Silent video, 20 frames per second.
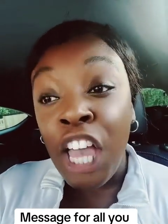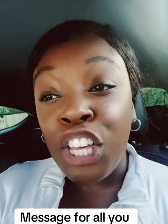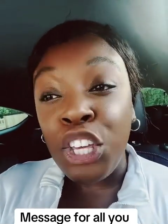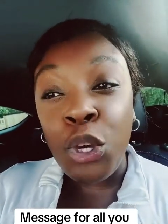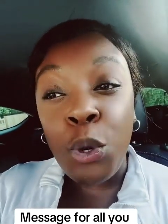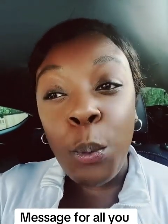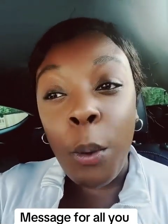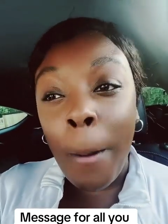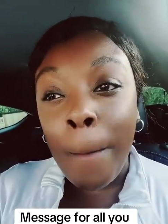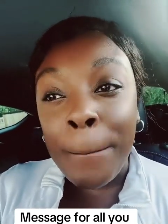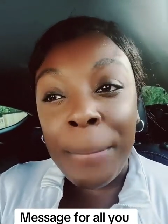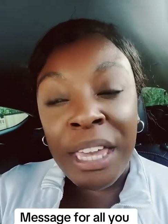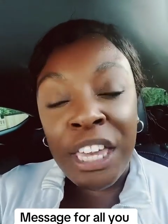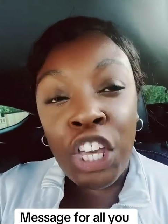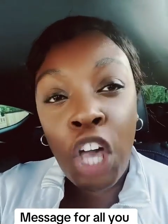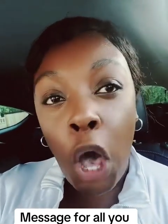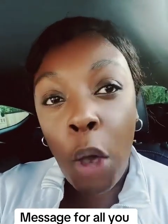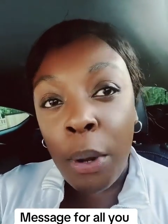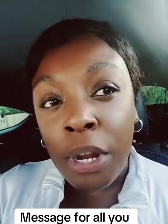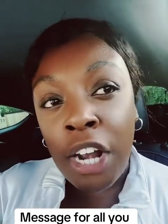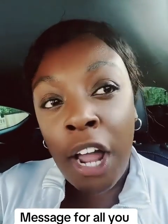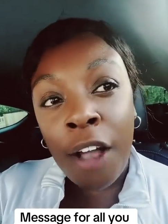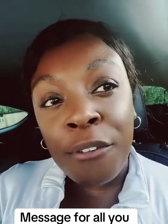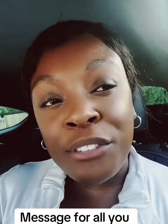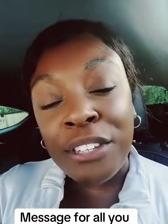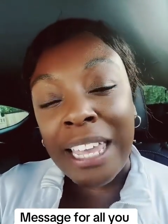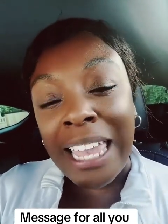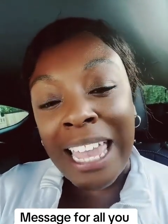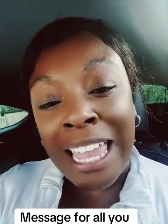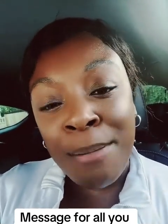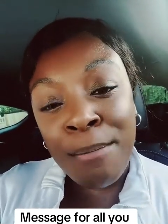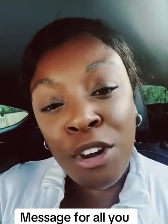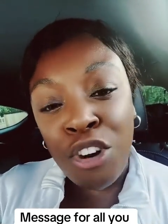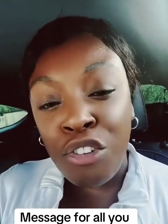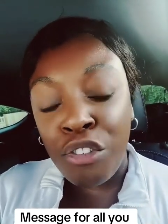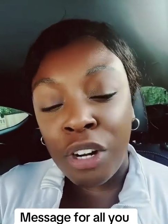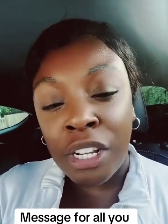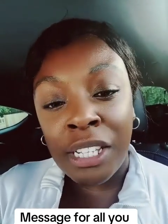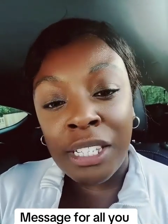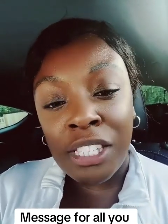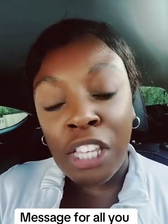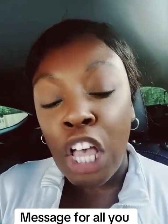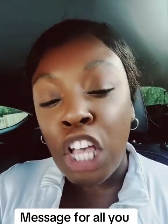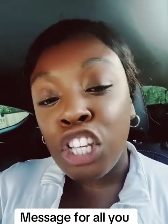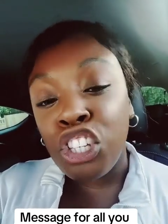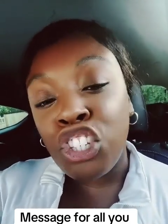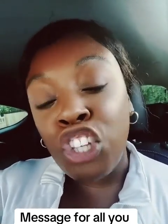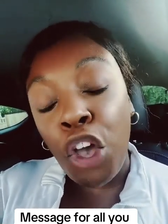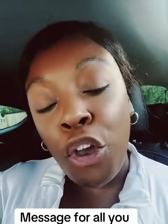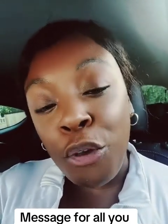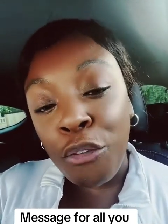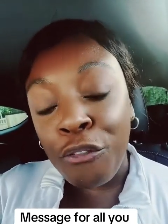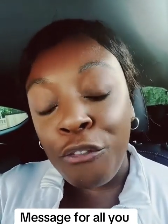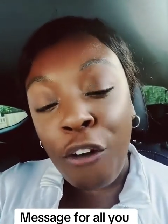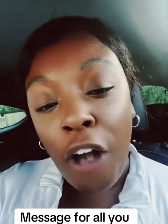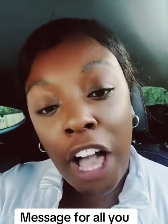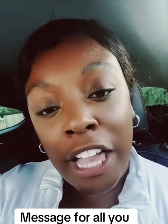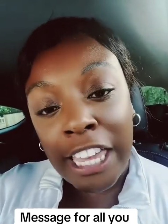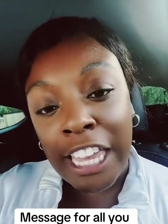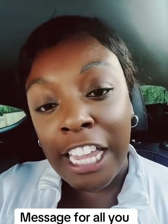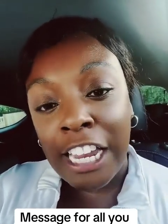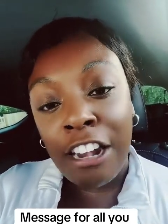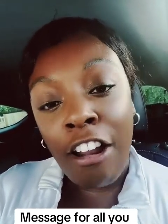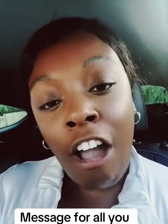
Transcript: you wouldn't be going after immigrants so fucking